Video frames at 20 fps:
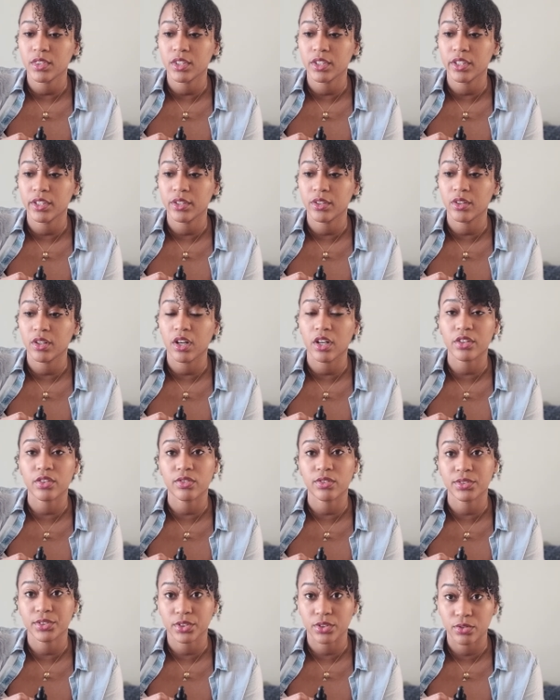
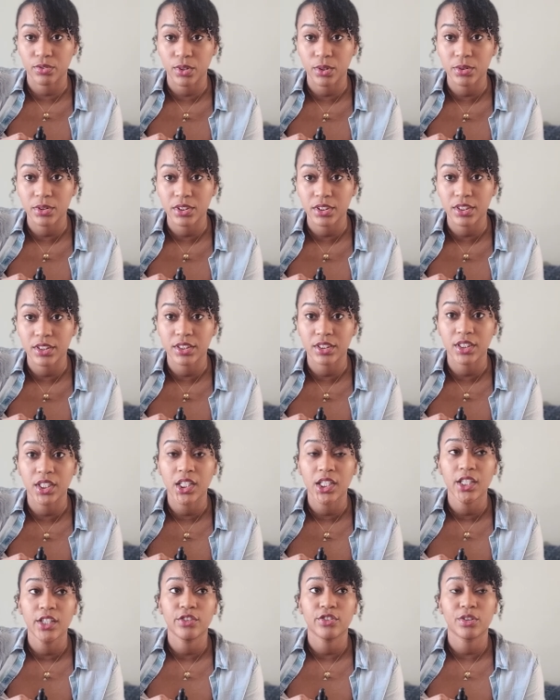atherosclerosis
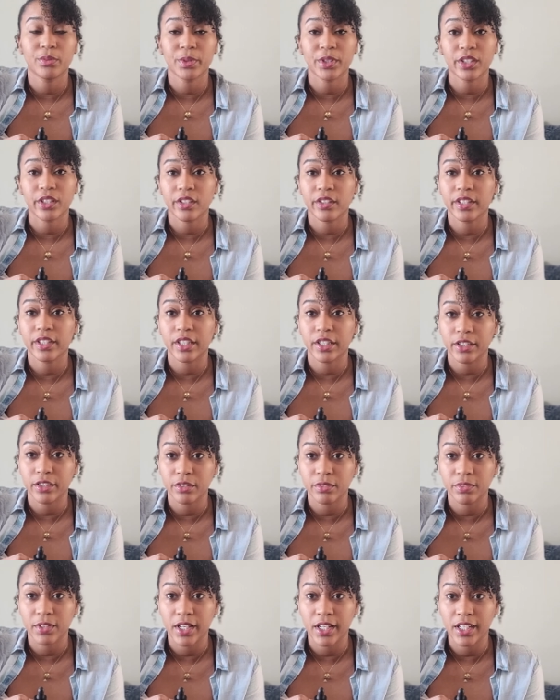from occurring in your
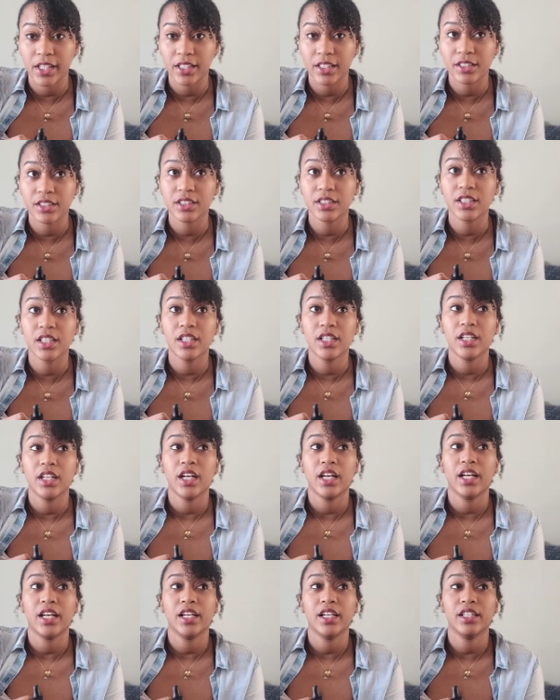veins,
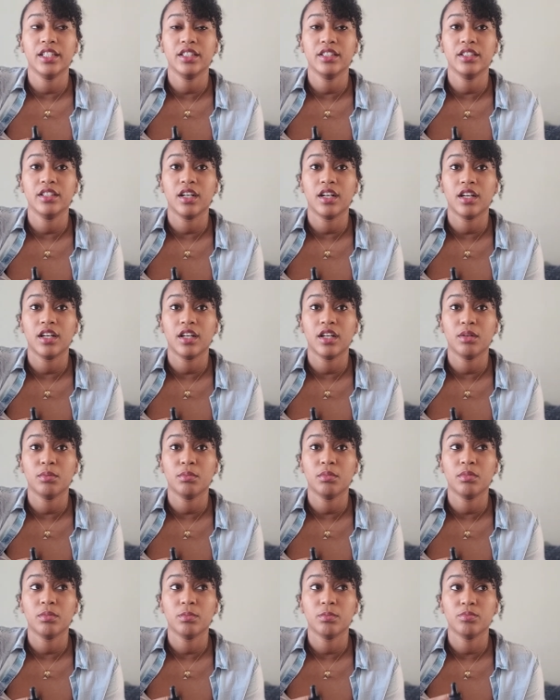and
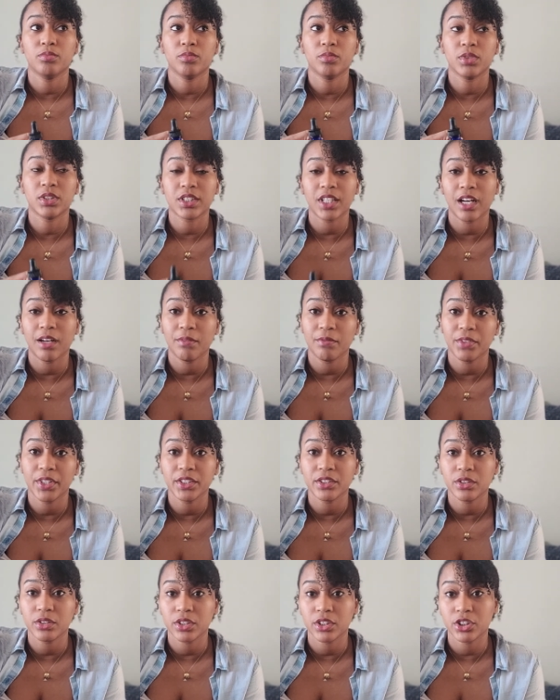stop
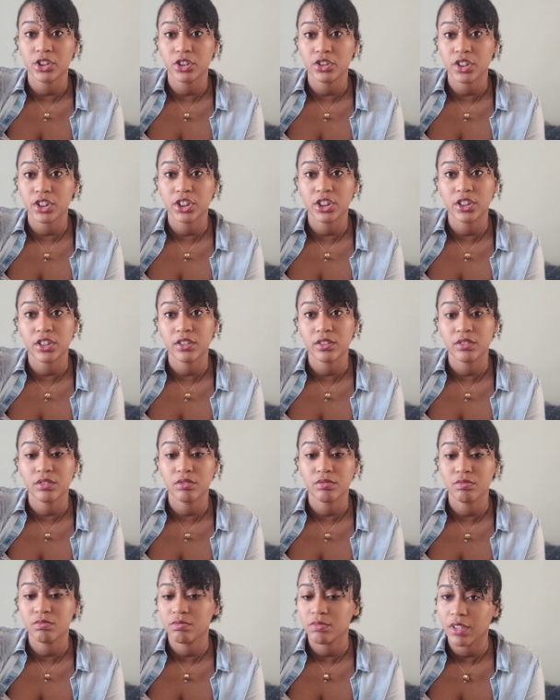vasoconstriction,
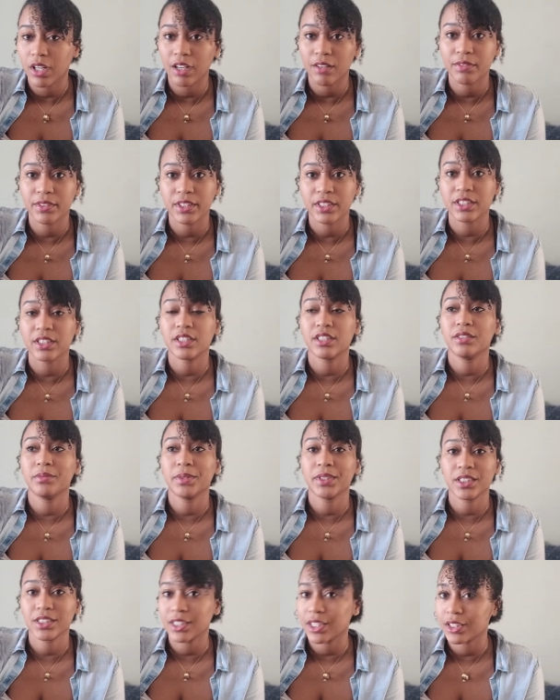obviously,
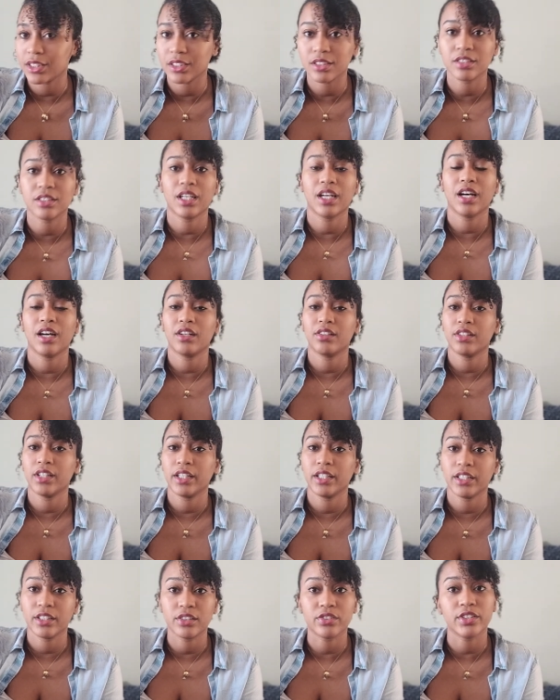because that's how
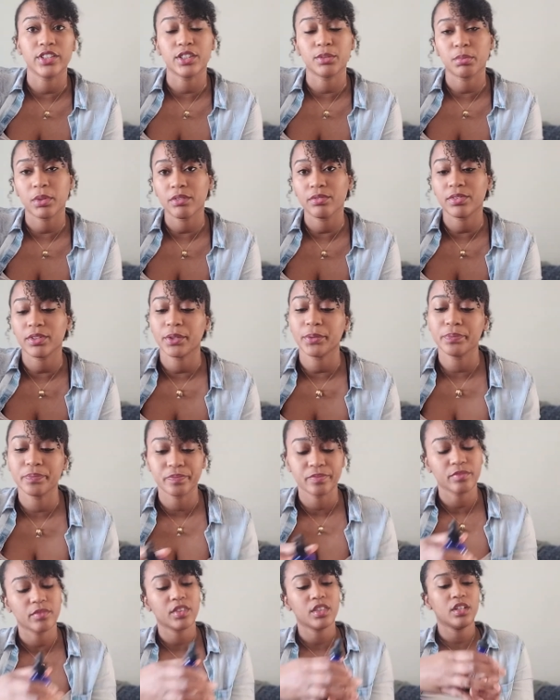they increase blood flow.
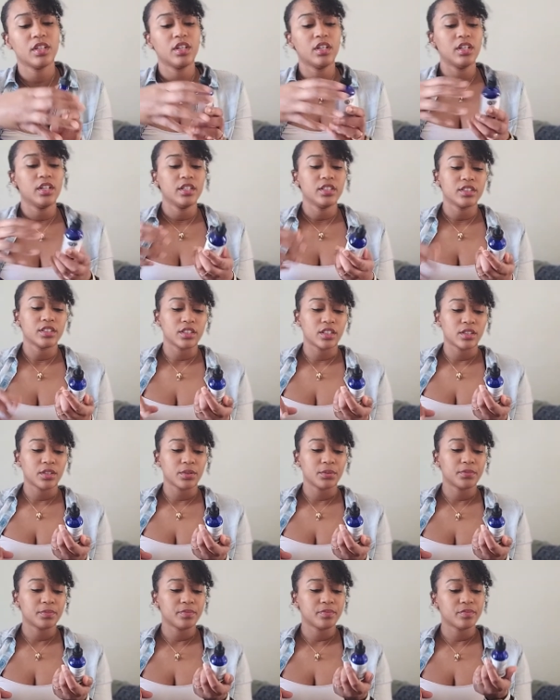
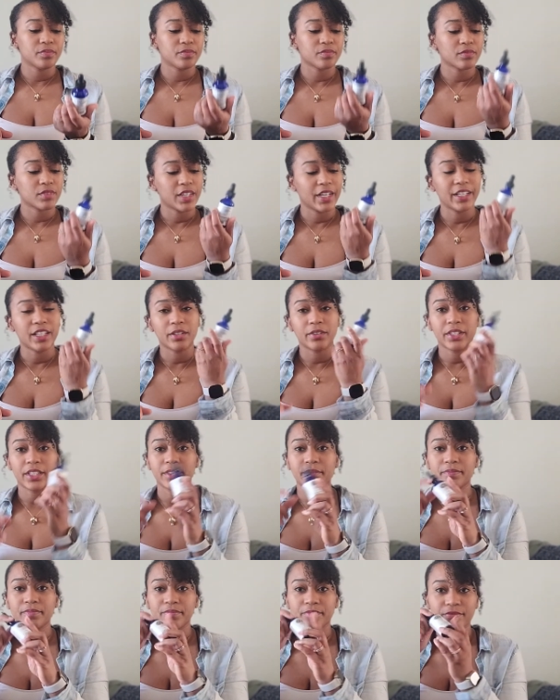So
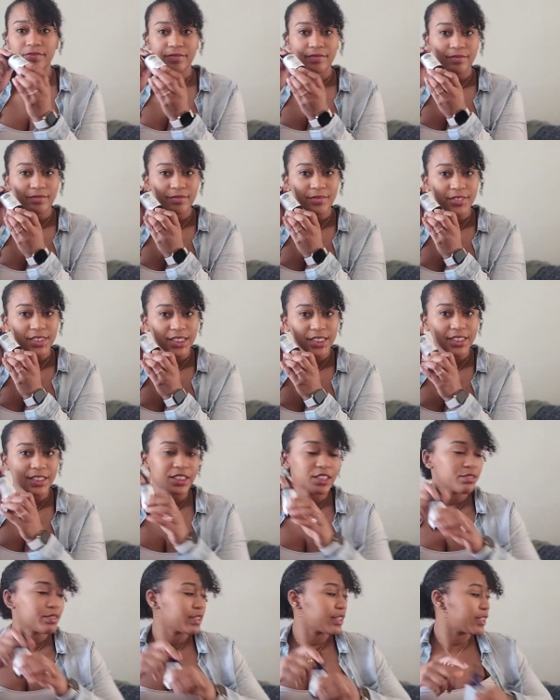anyway, it's
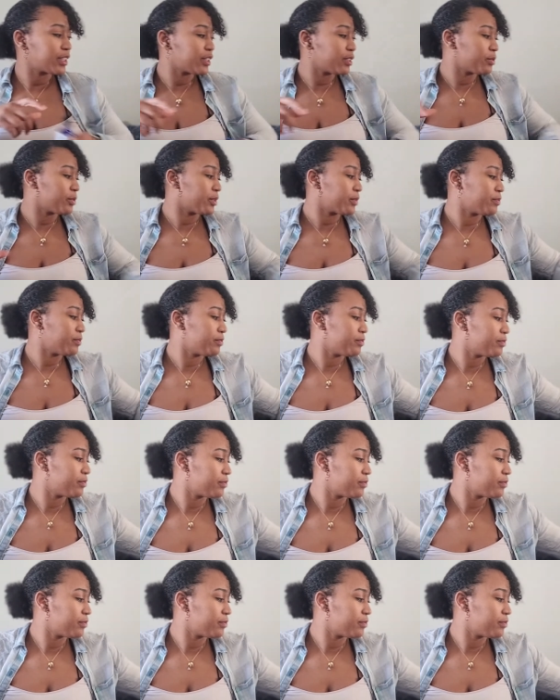a really good one.